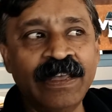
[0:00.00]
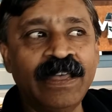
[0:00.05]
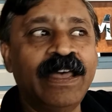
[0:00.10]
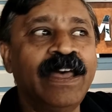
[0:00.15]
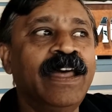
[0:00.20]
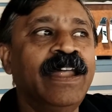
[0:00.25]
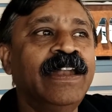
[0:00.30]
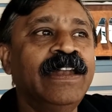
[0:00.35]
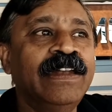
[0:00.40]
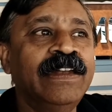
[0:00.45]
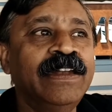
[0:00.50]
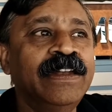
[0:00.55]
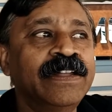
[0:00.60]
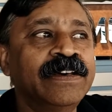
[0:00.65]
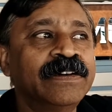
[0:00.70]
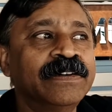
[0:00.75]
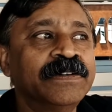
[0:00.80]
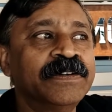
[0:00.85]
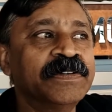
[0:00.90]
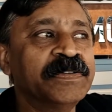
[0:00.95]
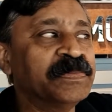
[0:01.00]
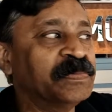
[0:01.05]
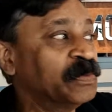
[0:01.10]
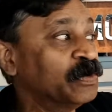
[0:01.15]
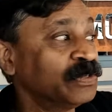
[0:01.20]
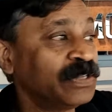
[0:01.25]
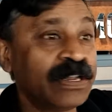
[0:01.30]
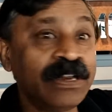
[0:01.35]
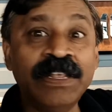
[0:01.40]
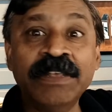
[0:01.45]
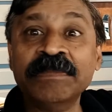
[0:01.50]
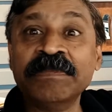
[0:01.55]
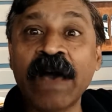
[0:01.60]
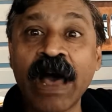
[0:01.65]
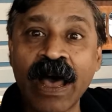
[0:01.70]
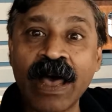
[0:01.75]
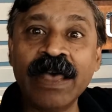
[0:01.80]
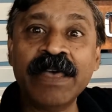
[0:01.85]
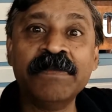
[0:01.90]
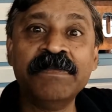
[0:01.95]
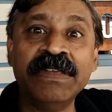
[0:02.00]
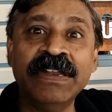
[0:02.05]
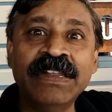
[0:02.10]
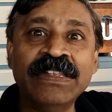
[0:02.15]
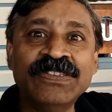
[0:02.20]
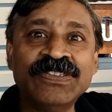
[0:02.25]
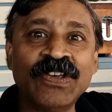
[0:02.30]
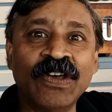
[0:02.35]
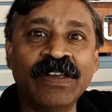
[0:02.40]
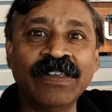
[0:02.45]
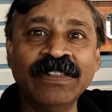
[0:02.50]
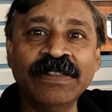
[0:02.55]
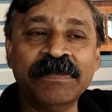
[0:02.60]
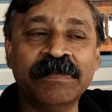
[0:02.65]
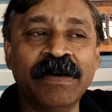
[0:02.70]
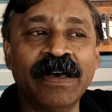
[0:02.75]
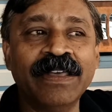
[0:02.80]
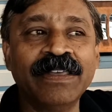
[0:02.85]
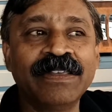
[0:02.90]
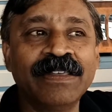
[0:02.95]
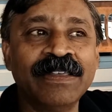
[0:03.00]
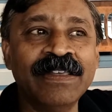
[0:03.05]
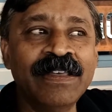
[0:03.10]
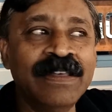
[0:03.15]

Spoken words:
And more than him, I have been enjoying the bike,